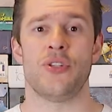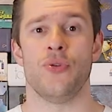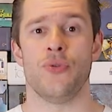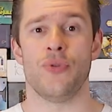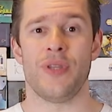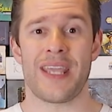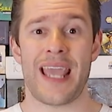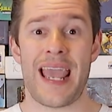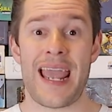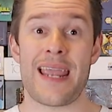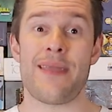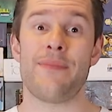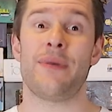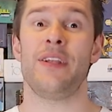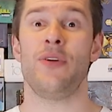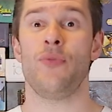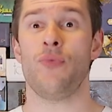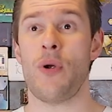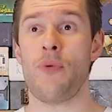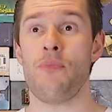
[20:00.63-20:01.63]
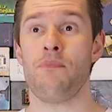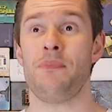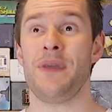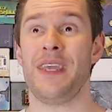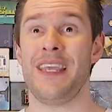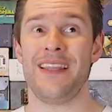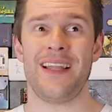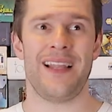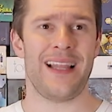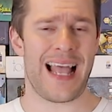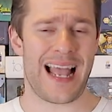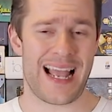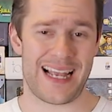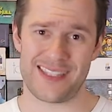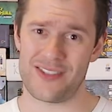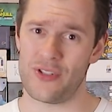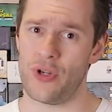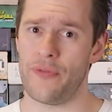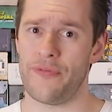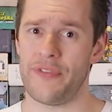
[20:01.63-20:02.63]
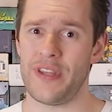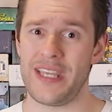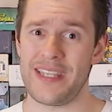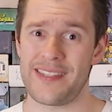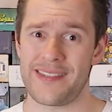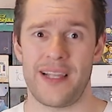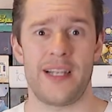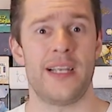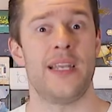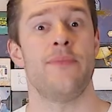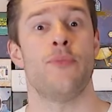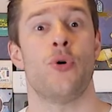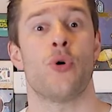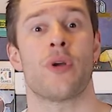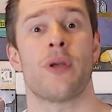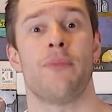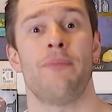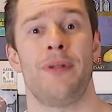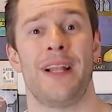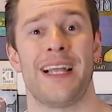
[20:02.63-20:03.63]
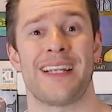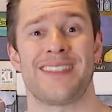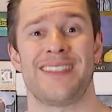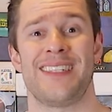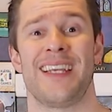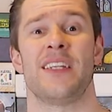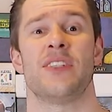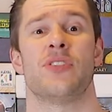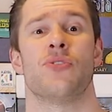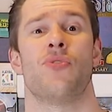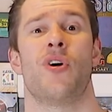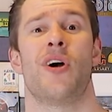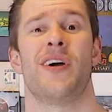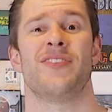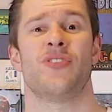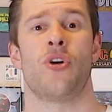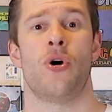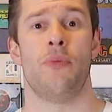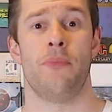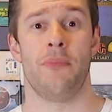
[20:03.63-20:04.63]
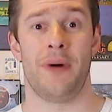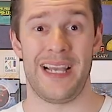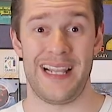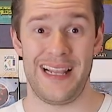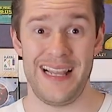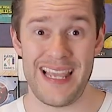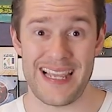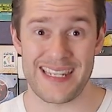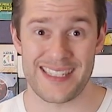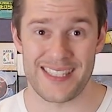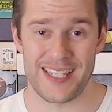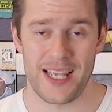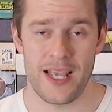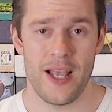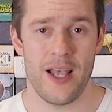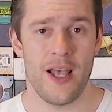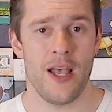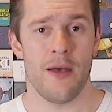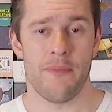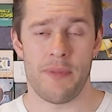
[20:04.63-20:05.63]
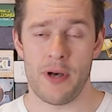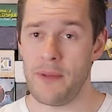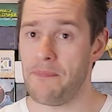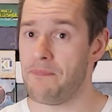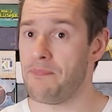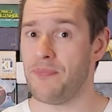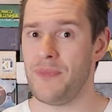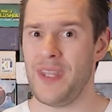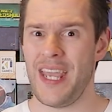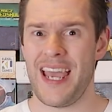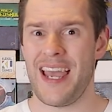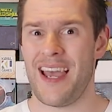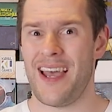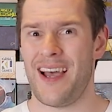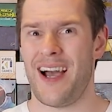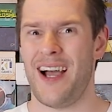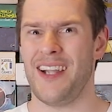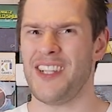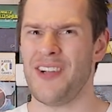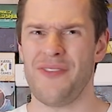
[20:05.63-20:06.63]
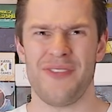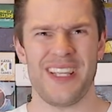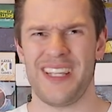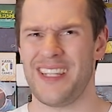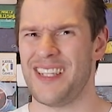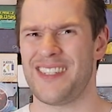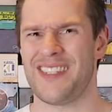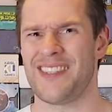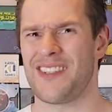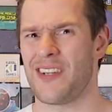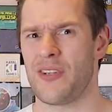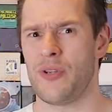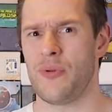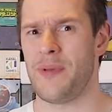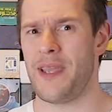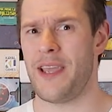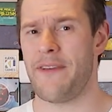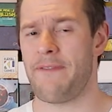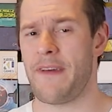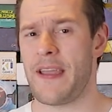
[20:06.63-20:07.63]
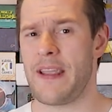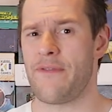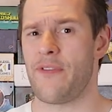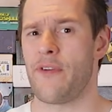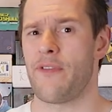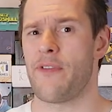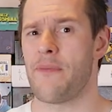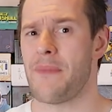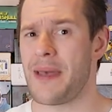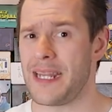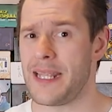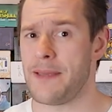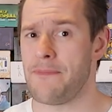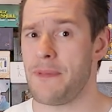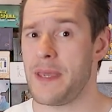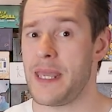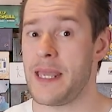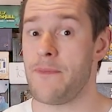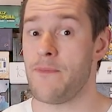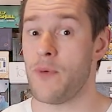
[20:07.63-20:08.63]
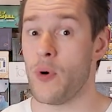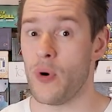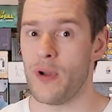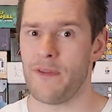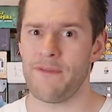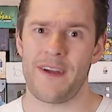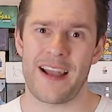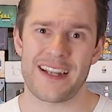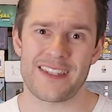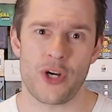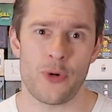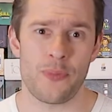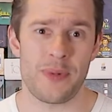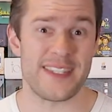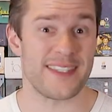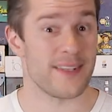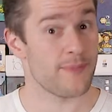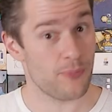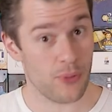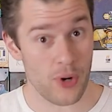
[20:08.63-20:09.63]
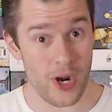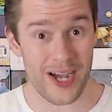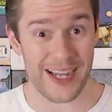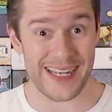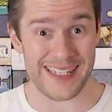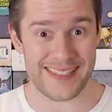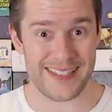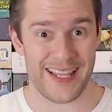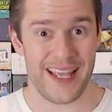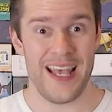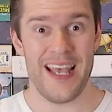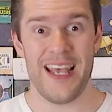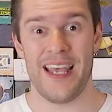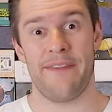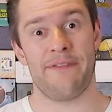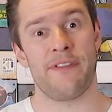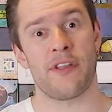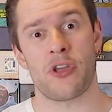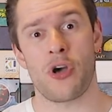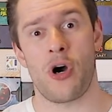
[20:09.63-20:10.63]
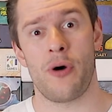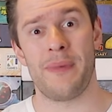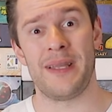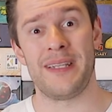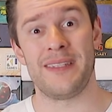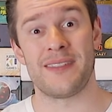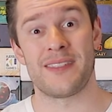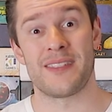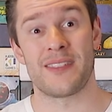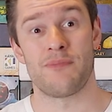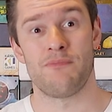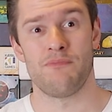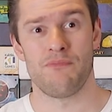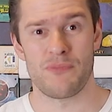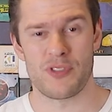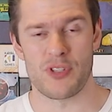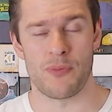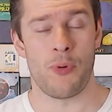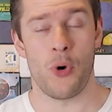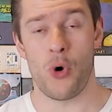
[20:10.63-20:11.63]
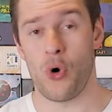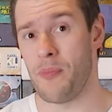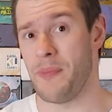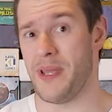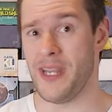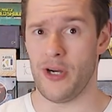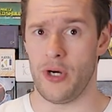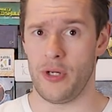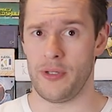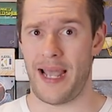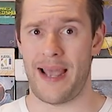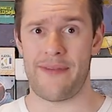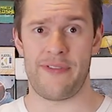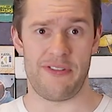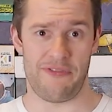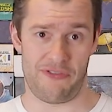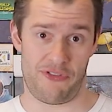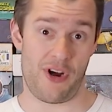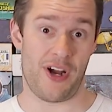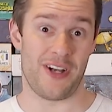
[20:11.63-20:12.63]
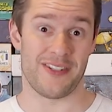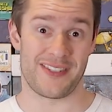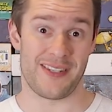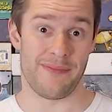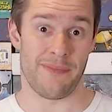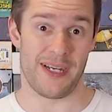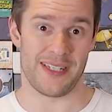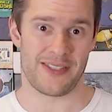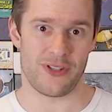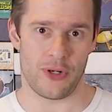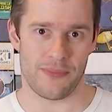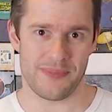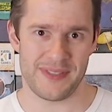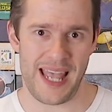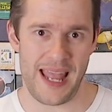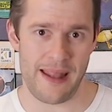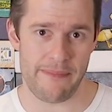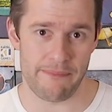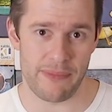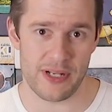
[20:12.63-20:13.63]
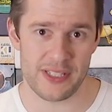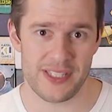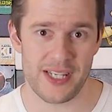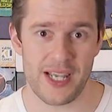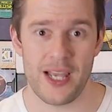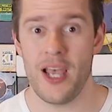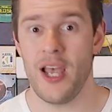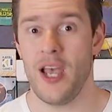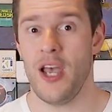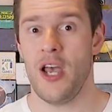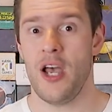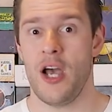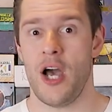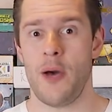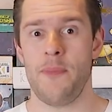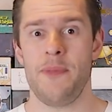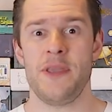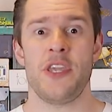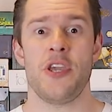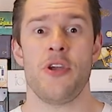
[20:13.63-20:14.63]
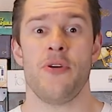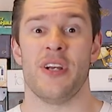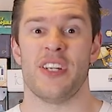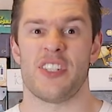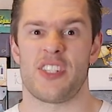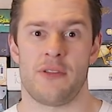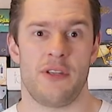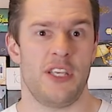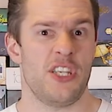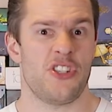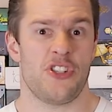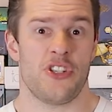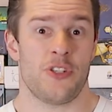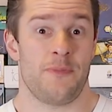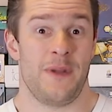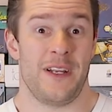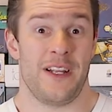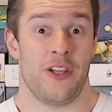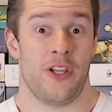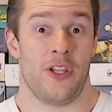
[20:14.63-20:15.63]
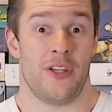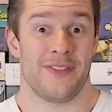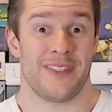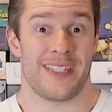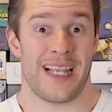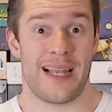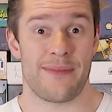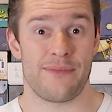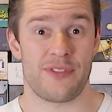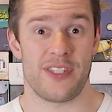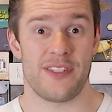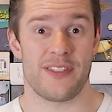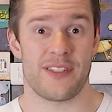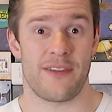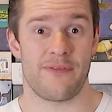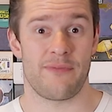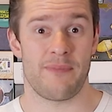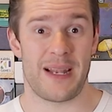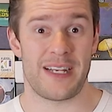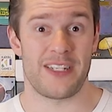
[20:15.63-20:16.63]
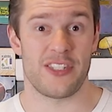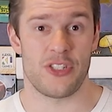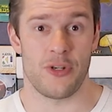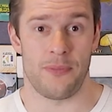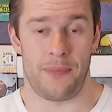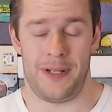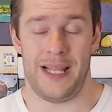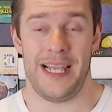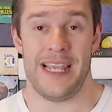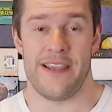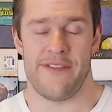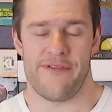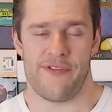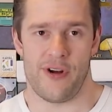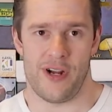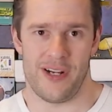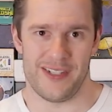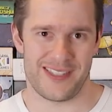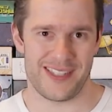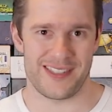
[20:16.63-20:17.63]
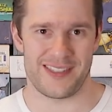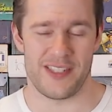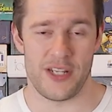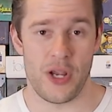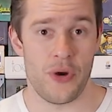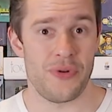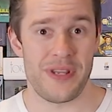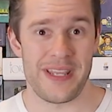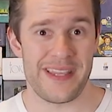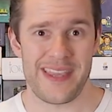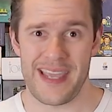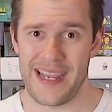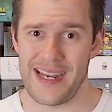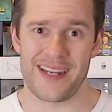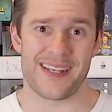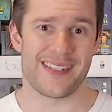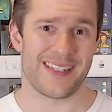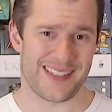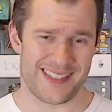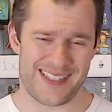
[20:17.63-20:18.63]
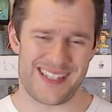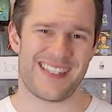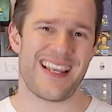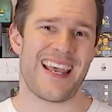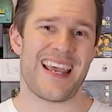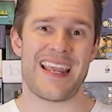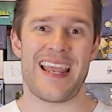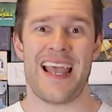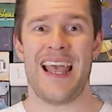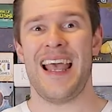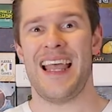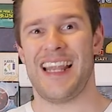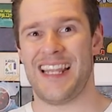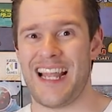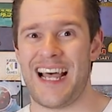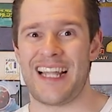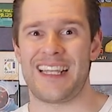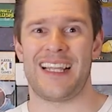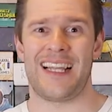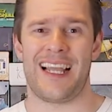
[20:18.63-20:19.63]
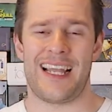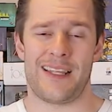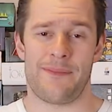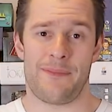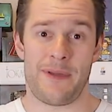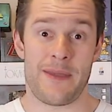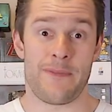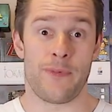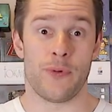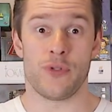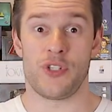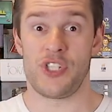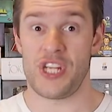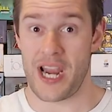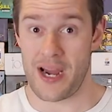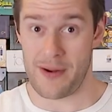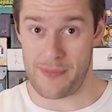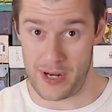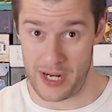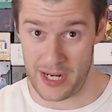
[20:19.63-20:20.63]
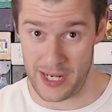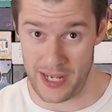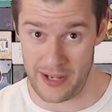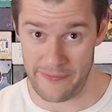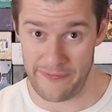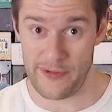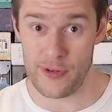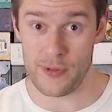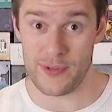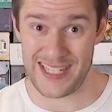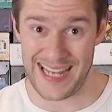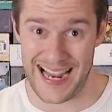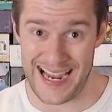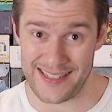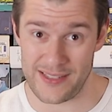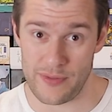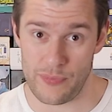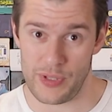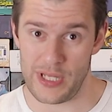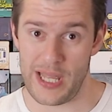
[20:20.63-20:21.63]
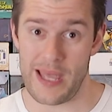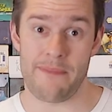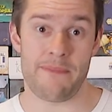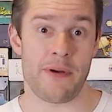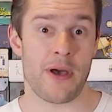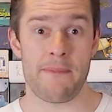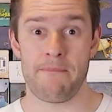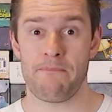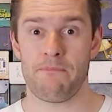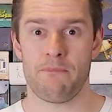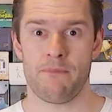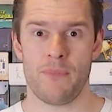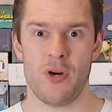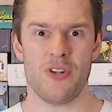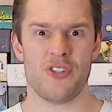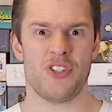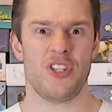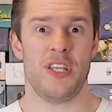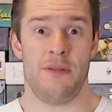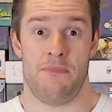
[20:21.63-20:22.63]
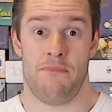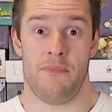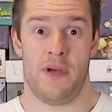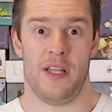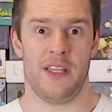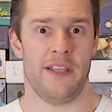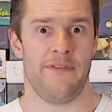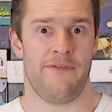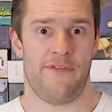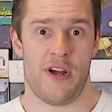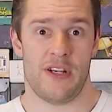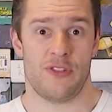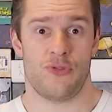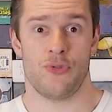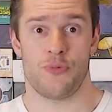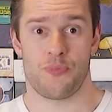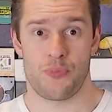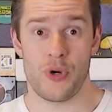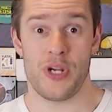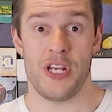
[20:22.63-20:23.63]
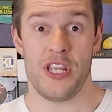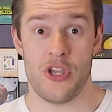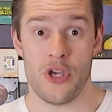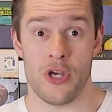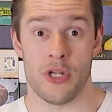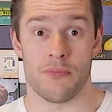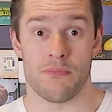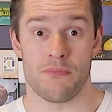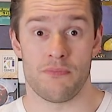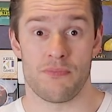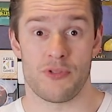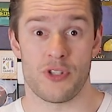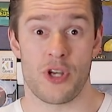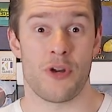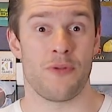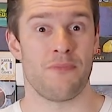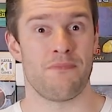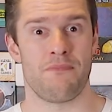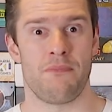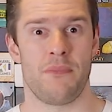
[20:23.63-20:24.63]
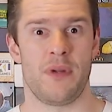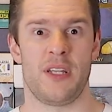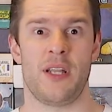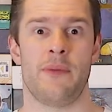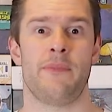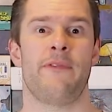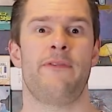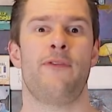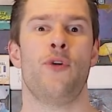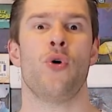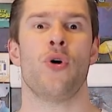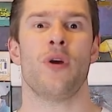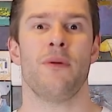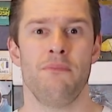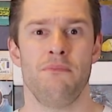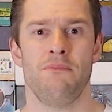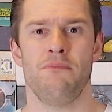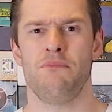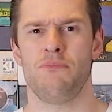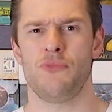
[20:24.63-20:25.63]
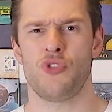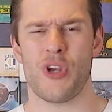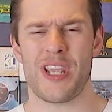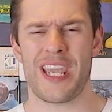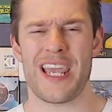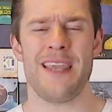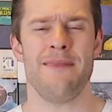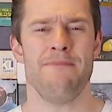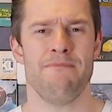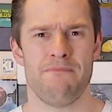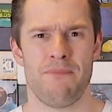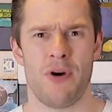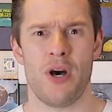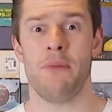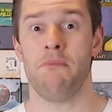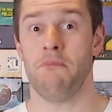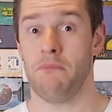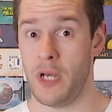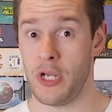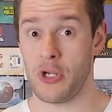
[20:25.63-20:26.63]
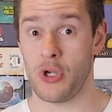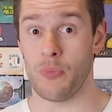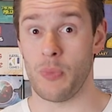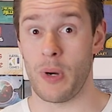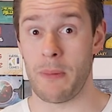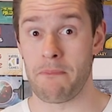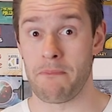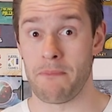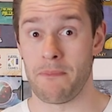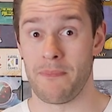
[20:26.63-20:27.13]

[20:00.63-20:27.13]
to the game. And it won't be the last of the slightly more complex Ticket to Rides on my list. But yeah, I don't think this is going to be a favourite for many people. In fact, I'll be surprised if the comments support me on having France in my top 10. But I'll be curious. It's just been a long time since I've managed to play France. That's the only thing, because as I say, not a lot of people share my enthusiasm with it. But personally, I think France was pretty good. So at number 4, tricky, but a good one.